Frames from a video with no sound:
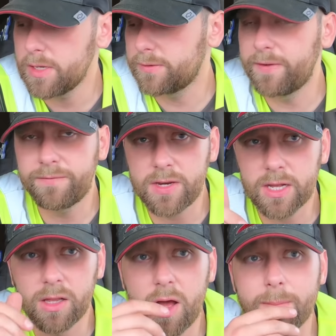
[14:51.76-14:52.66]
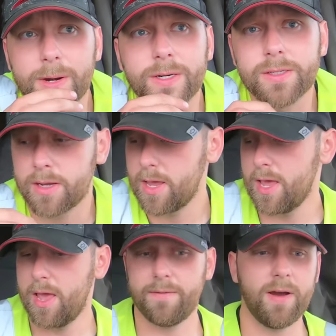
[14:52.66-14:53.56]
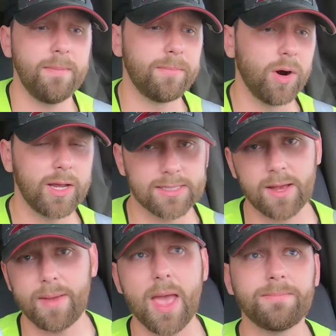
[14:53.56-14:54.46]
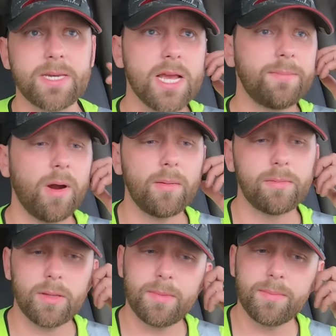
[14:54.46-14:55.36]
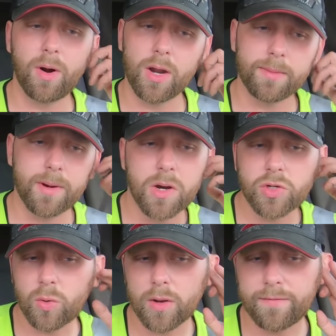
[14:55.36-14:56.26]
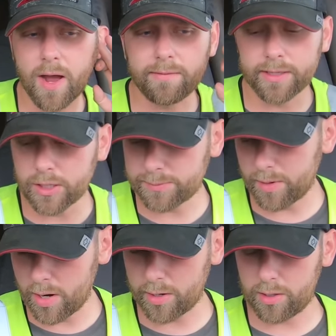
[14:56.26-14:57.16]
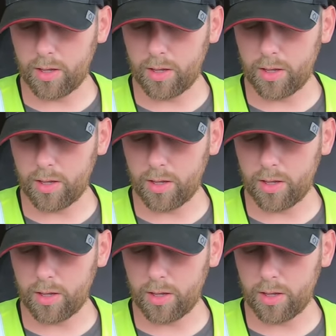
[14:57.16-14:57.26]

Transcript: is fifty kilometers. If I'm burning, because I'm empty, I'd probably be burning about twenty-five liters per one hundred